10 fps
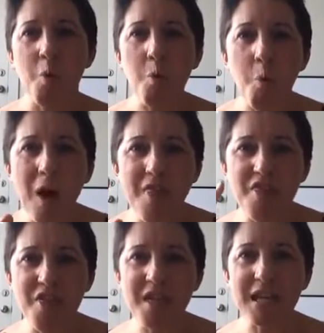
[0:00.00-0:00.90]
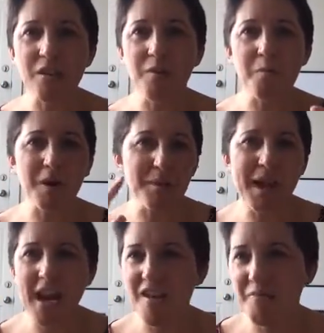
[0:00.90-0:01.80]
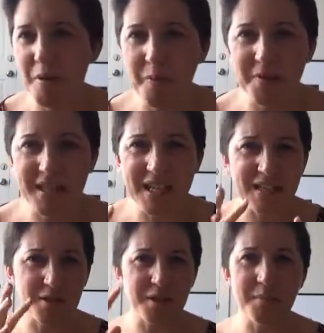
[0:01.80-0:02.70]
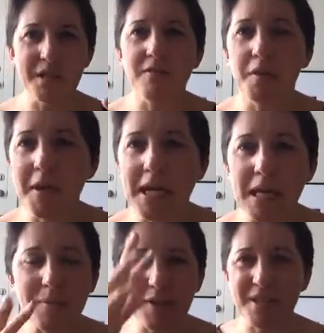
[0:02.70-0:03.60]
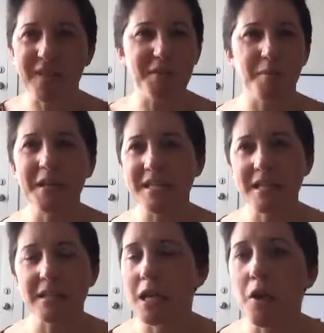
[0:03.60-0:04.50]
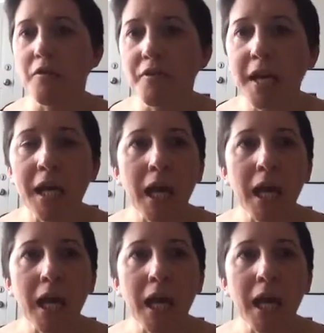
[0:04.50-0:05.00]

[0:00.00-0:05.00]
one thing, or what my life purpose is, or something very clear, because I have so many things I love.